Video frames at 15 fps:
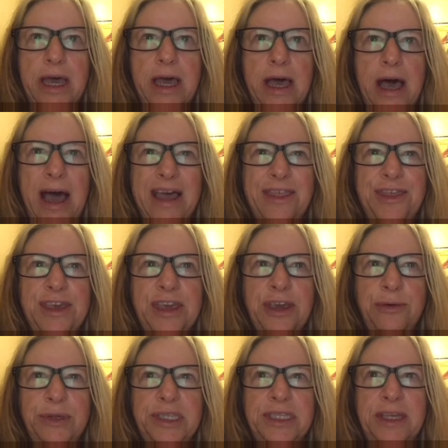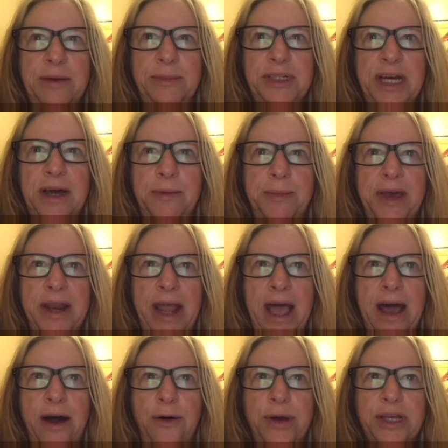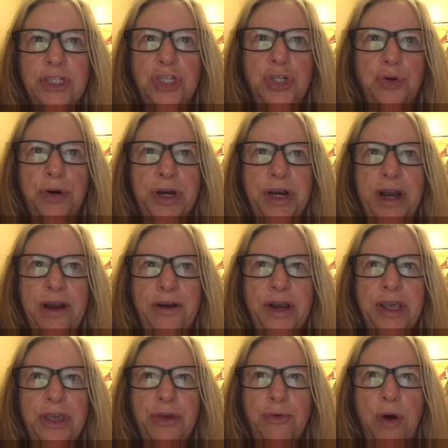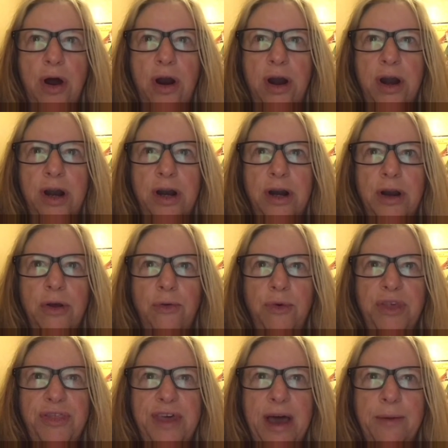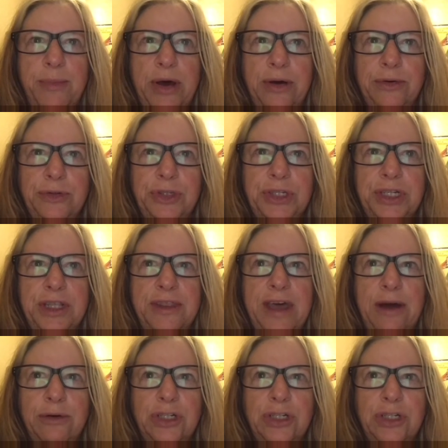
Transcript: I think it was summed up at how extraordinary you are with that post that was